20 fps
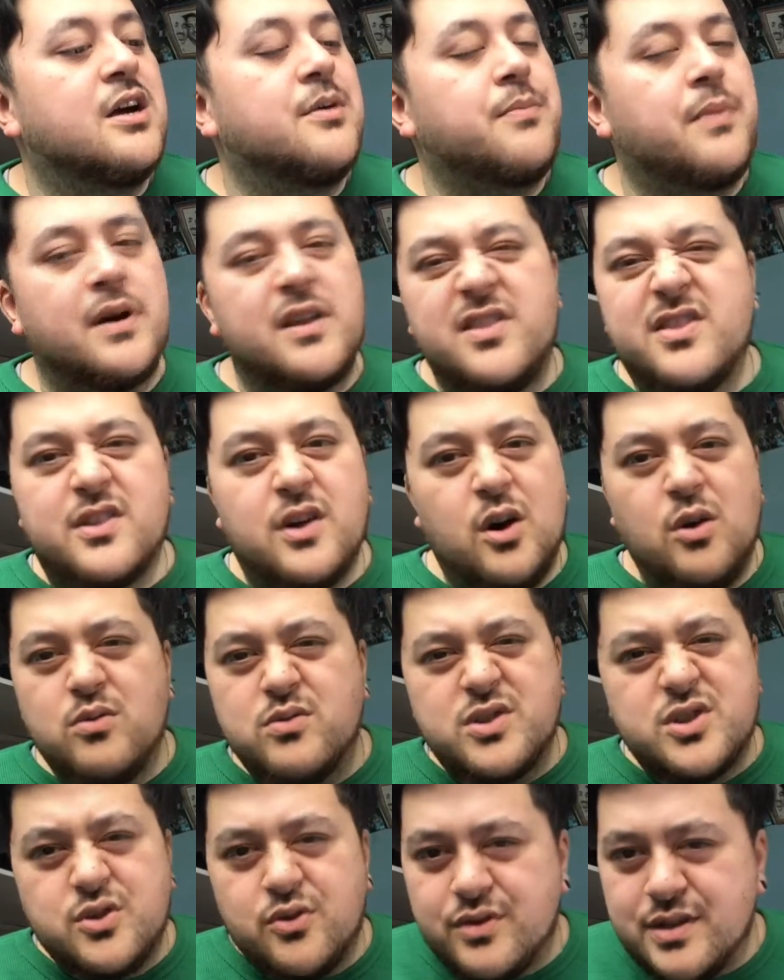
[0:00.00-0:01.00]
But the whole
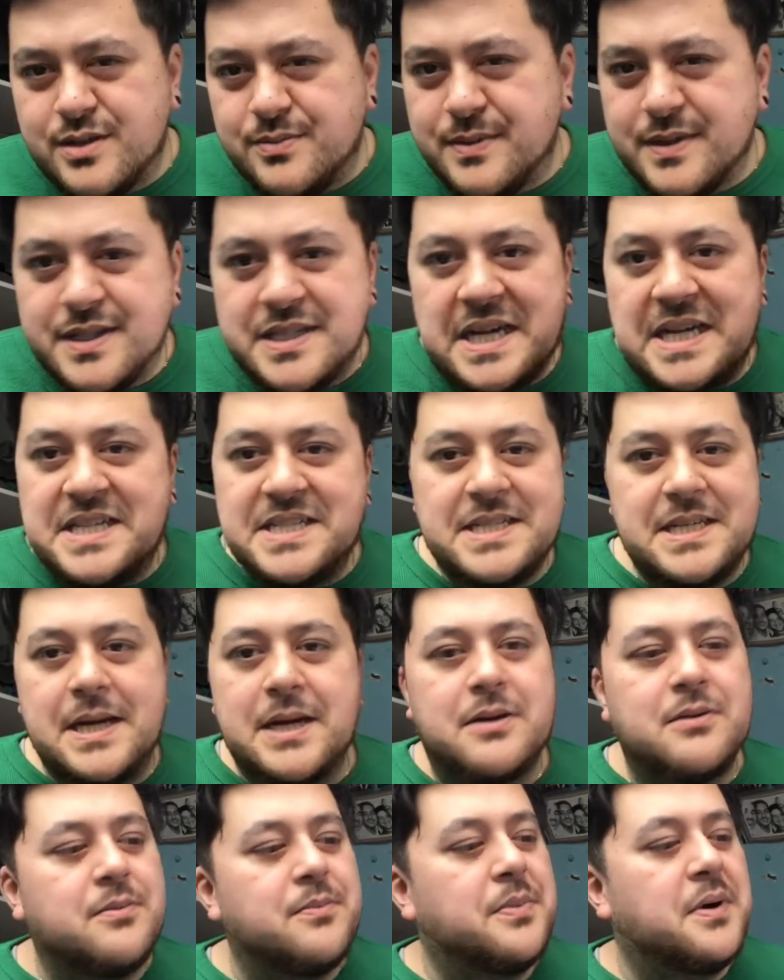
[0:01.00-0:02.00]
story's been changed
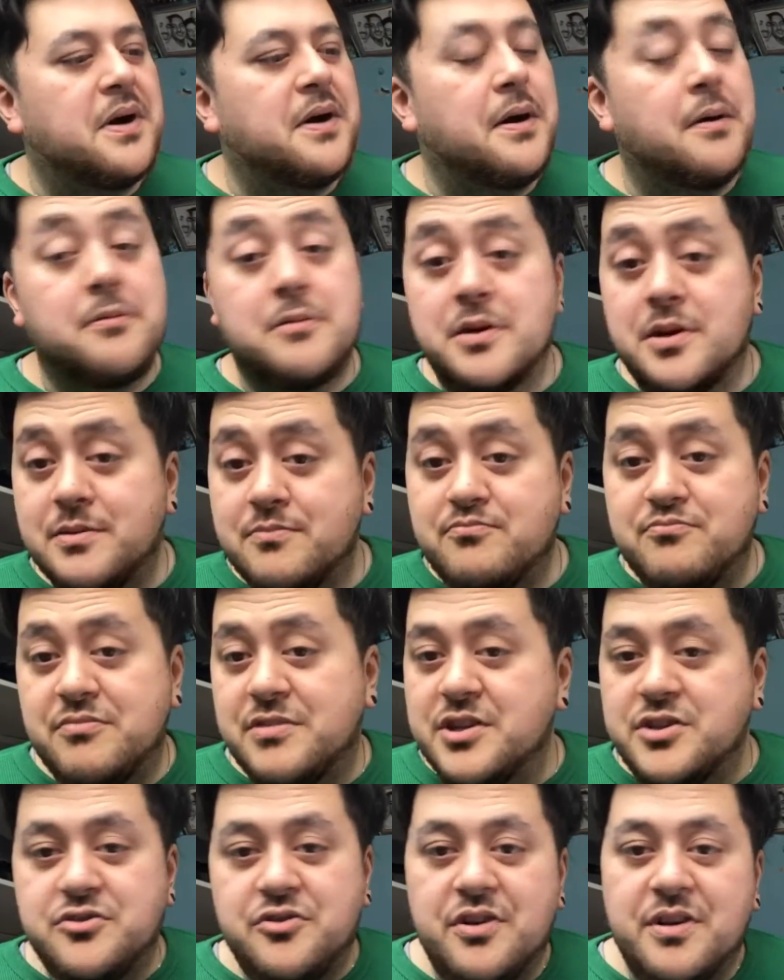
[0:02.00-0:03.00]
now, but I'm going to
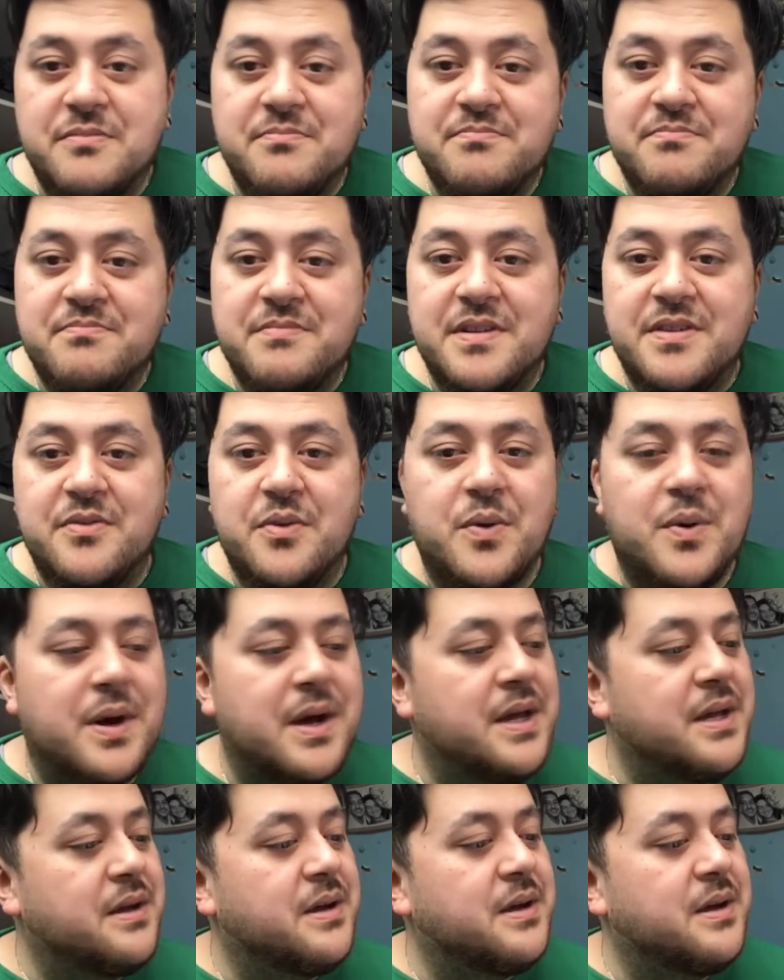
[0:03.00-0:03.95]
redraw it either way.